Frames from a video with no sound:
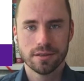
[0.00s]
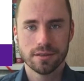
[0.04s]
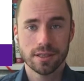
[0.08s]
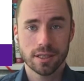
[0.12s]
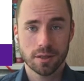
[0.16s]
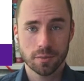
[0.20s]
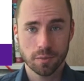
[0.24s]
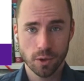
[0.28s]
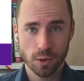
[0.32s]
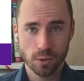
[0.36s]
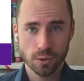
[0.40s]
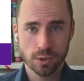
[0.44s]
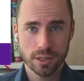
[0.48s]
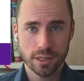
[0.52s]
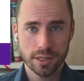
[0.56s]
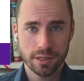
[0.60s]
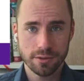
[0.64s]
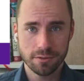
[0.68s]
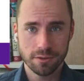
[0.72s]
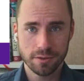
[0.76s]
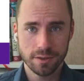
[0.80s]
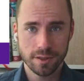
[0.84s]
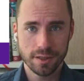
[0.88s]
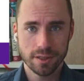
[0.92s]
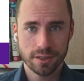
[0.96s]
that mostly
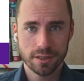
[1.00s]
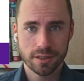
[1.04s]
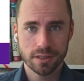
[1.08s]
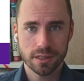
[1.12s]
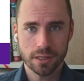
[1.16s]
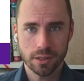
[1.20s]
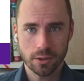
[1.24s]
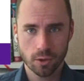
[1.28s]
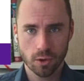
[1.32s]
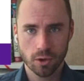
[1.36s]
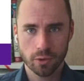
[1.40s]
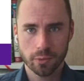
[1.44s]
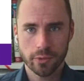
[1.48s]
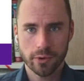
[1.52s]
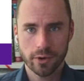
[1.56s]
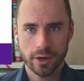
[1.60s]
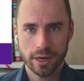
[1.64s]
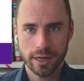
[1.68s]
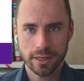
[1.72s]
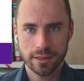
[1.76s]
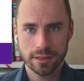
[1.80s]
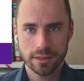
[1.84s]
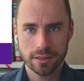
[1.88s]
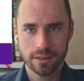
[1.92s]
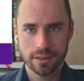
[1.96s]
fits
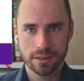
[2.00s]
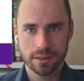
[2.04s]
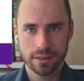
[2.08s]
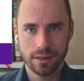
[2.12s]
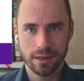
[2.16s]
corporates